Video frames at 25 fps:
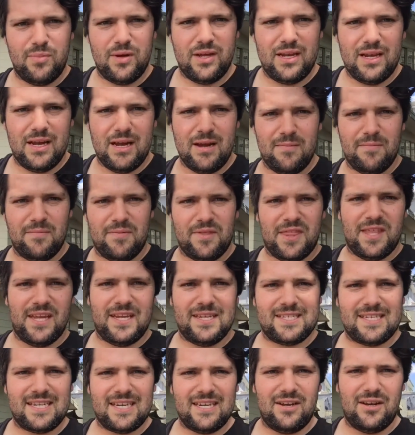but um,
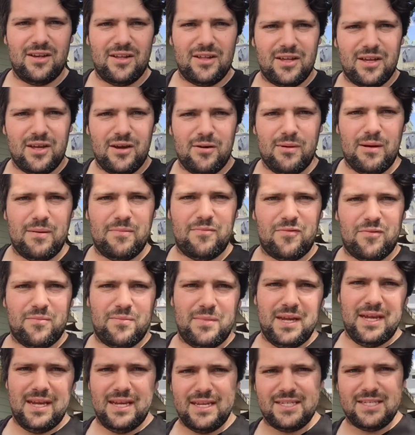things can only go up from
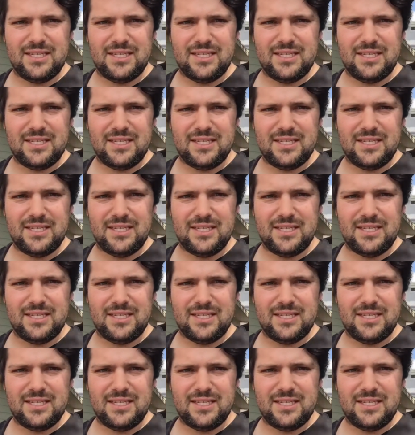here.